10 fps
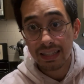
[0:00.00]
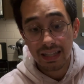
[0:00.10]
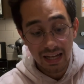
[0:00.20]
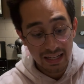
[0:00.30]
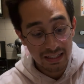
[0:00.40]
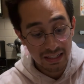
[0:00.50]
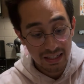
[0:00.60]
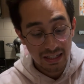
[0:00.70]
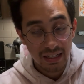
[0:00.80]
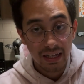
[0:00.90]
light
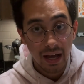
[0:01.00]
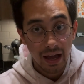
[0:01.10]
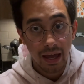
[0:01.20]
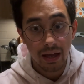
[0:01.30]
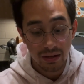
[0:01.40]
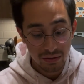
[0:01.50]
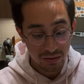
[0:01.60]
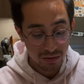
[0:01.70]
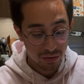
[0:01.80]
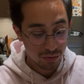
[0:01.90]
and
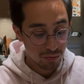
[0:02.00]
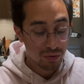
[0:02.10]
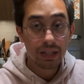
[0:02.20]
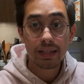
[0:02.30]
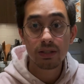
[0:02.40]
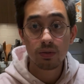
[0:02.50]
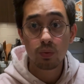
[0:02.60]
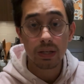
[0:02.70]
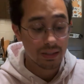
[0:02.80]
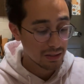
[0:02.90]
really
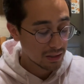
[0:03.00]
sweet.